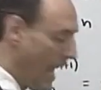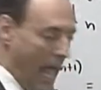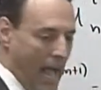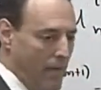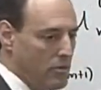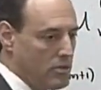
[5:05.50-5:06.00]
I
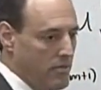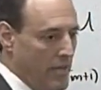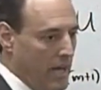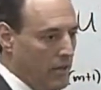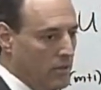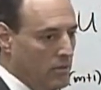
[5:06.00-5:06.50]
averaged the
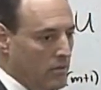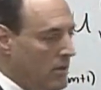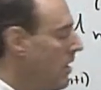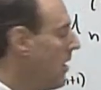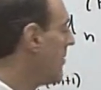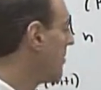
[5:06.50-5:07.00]
value,
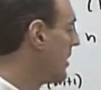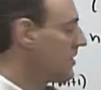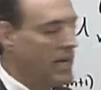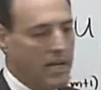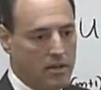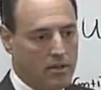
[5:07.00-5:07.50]
plus
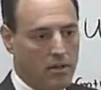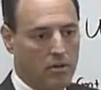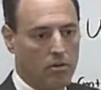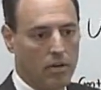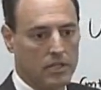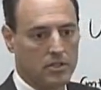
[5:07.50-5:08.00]
I added the
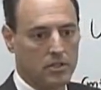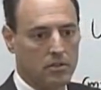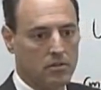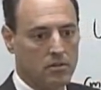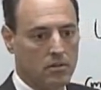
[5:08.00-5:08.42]
correction.